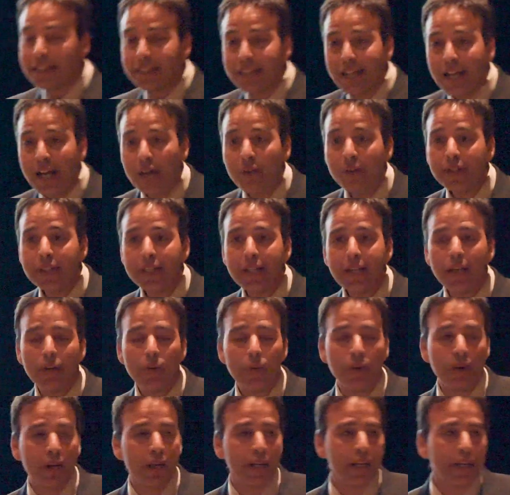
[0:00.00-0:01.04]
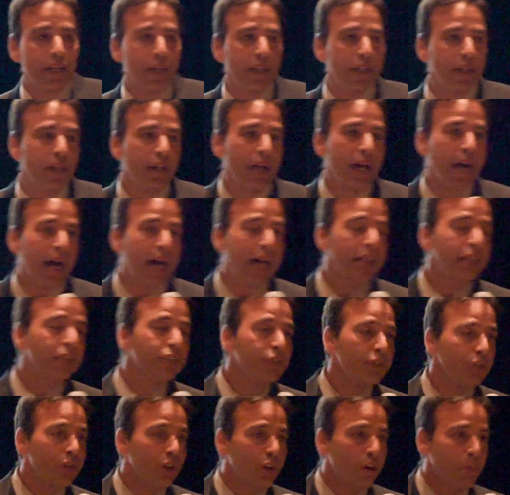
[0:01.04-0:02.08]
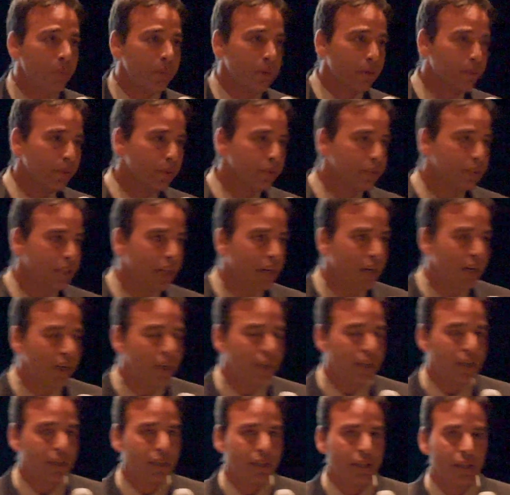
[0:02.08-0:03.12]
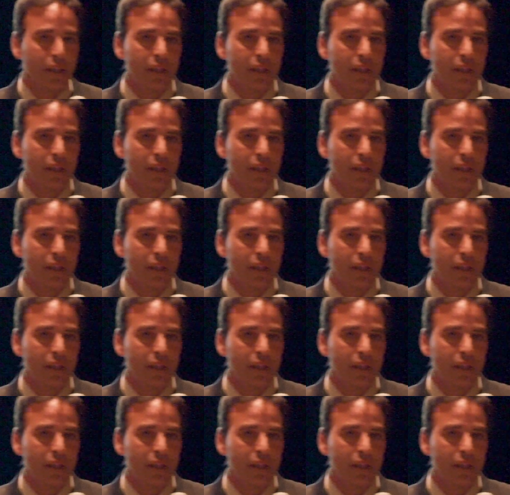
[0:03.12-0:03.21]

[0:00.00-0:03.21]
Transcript: And now in that way, I do hope, and we'll talk,